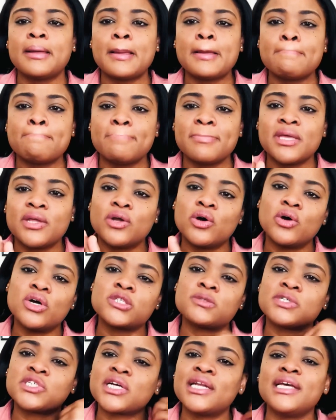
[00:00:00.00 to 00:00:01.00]

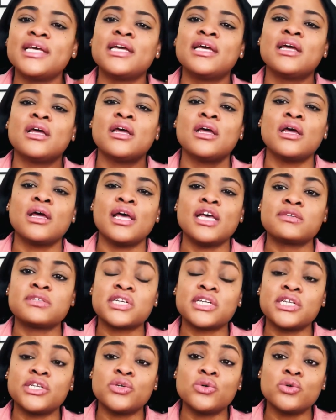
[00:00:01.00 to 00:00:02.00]
especially
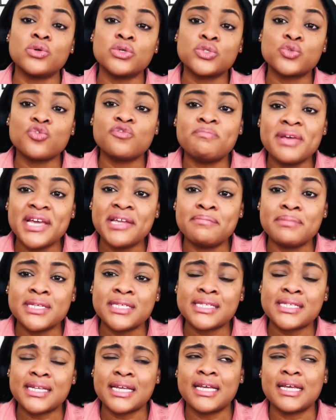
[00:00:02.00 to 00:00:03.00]
especially those who've made
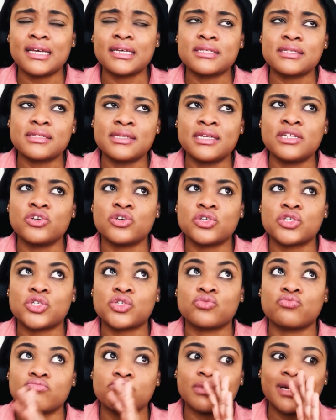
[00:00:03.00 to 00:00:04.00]
mistakes.
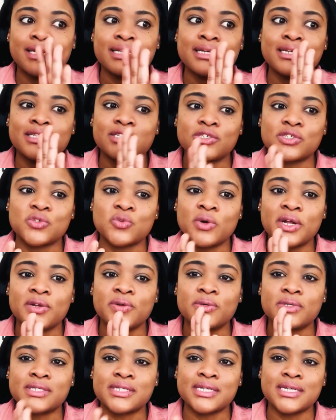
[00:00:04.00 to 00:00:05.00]
I think it's just one of
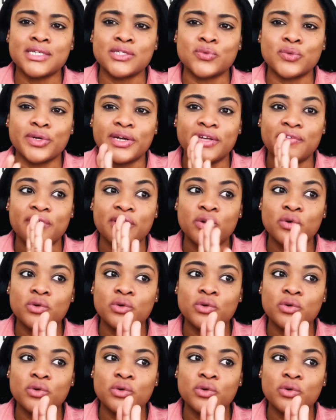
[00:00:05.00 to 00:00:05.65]
those things where if you don't